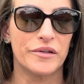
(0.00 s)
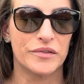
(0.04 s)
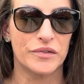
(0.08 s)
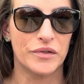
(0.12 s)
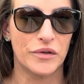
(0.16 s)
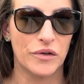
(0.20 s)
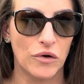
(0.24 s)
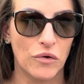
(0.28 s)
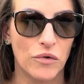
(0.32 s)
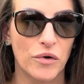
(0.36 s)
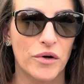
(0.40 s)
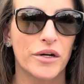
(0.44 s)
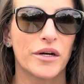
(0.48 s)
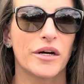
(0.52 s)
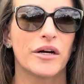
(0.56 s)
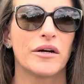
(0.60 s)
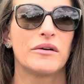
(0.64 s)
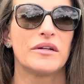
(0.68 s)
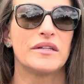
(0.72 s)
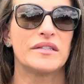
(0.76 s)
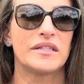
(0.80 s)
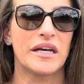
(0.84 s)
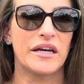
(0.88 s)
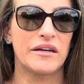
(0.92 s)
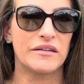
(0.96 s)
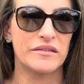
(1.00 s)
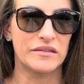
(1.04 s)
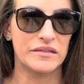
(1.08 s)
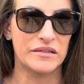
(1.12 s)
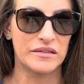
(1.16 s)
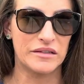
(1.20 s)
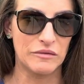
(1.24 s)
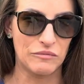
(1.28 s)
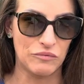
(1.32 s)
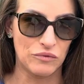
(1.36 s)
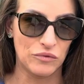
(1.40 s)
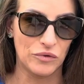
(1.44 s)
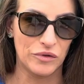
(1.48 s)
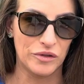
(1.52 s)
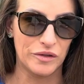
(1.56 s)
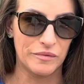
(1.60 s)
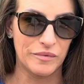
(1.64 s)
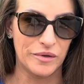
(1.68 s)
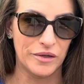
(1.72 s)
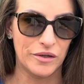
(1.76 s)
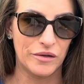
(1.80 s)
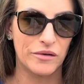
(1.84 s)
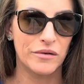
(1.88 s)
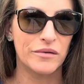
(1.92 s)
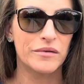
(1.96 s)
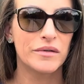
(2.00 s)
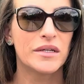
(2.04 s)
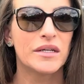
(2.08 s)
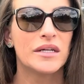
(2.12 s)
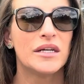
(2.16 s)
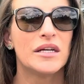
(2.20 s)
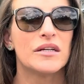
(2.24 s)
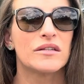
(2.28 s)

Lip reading: So the courtyard has the pool in the middle.